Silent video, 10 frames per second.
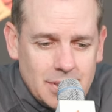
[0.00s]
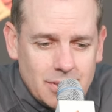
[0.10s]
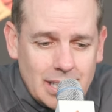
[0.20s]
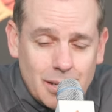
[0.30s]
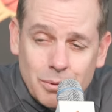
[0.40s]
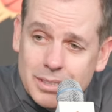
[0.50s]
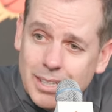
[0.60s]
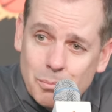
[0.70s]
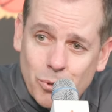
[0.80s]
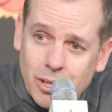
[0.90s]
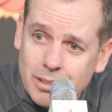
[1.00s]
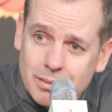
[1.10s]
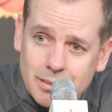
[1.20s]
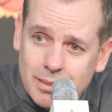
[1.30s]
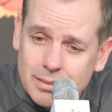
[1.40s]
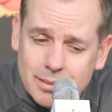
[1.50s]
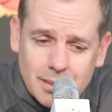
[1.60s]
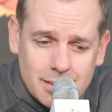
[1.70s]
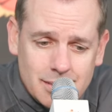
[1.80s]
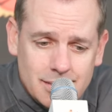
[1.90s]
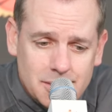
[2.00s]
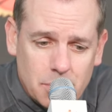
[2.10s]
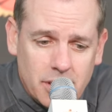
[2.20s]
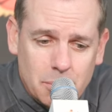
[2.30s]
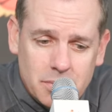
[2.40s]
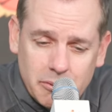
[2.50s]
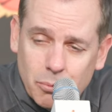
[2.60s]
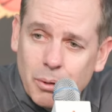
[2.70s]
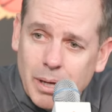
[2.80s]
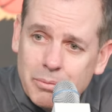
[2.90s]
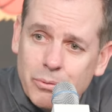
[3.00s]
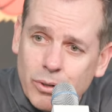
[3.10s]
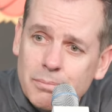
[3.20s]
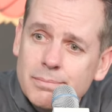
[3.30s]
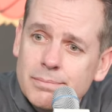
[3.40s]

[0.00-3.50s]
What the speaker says: know, now to reach that mark, it's pretty unbelievable. I'm happy for him.